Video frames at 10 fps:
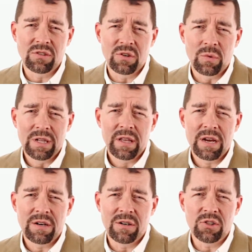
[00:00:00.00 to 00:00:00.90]
to really
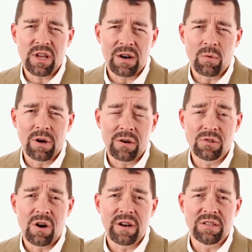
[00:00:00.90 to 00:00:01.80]
understand what goes
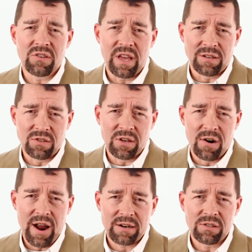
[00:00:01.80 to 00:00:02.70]
on in sales
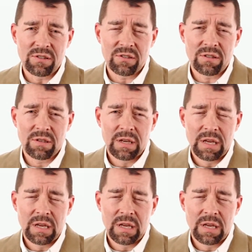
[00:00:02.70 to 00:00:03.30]
interactions.